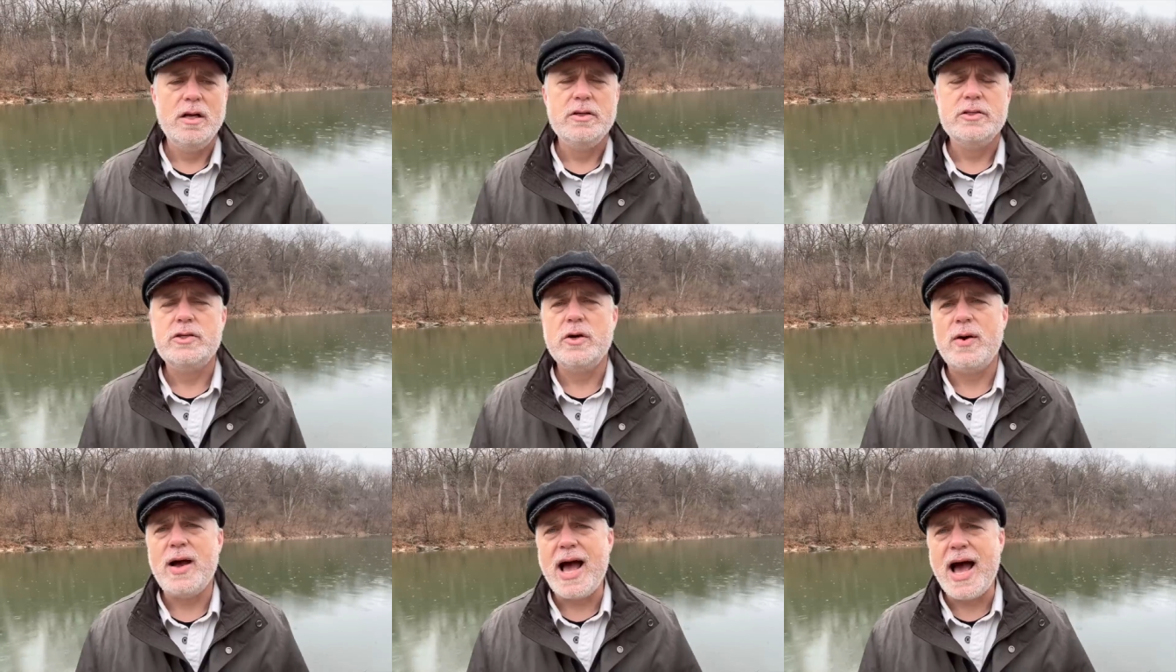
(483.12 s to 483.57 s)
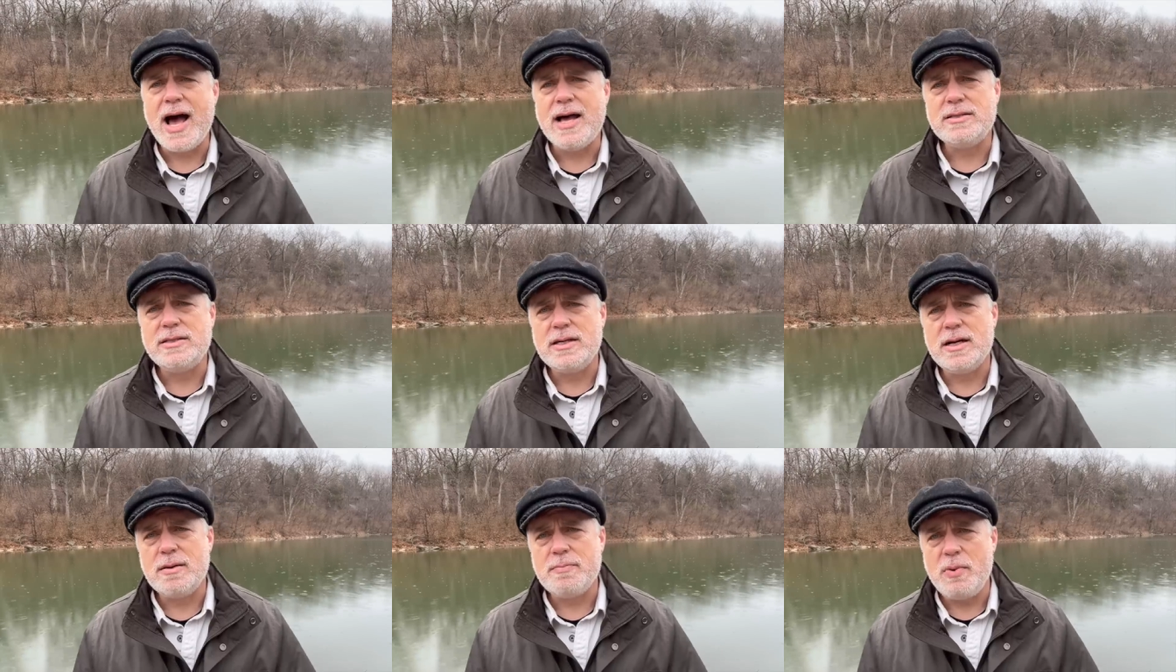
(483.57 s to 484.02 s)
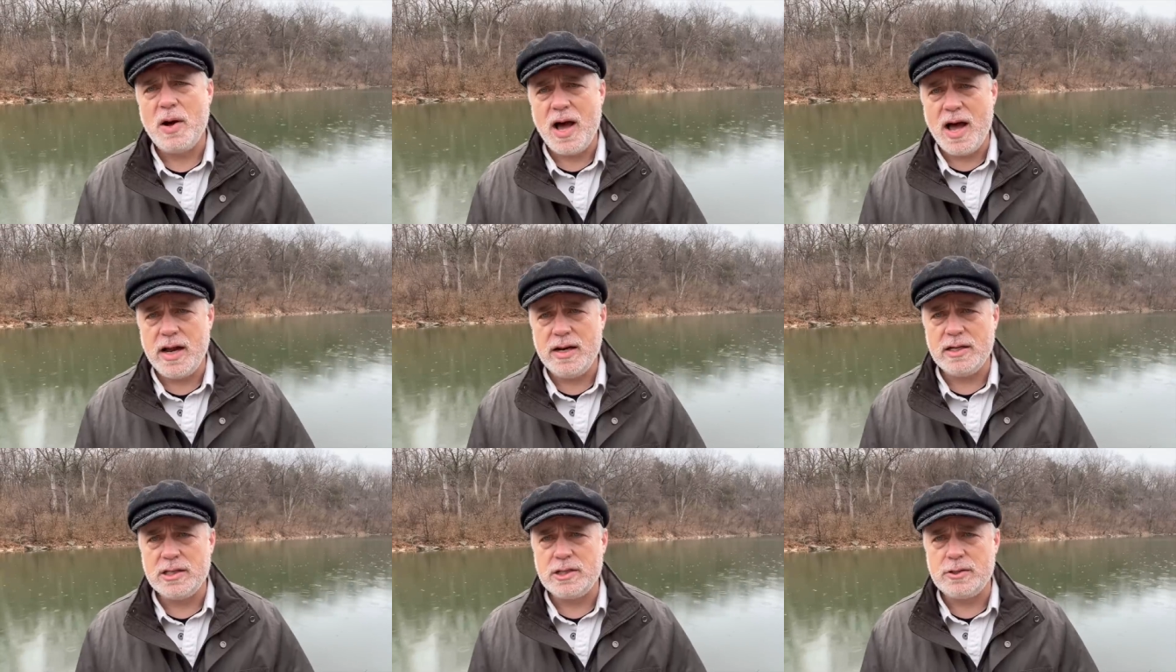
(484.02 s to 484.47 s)
So as their
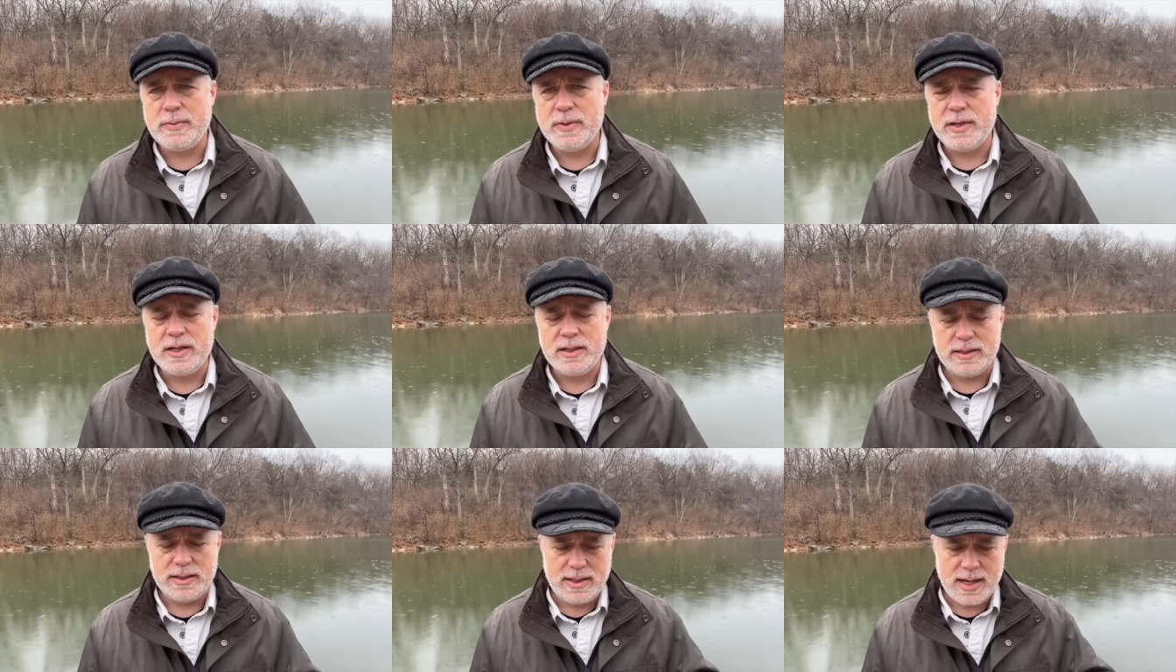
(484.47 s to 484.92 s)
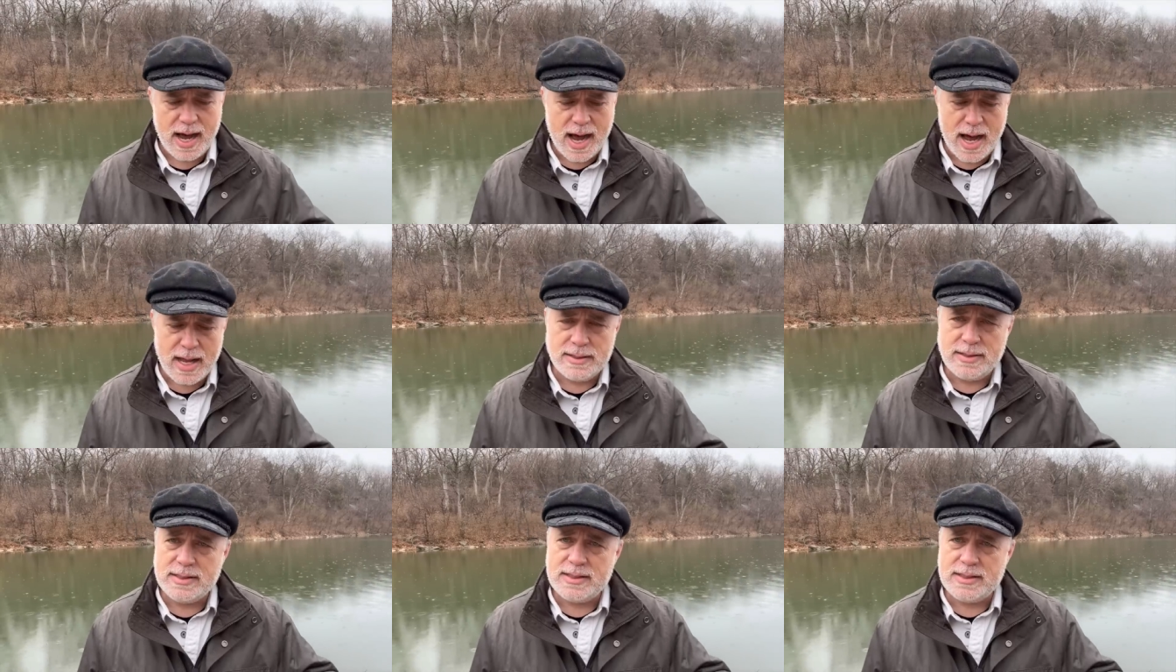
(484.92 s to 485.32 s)
punishment, God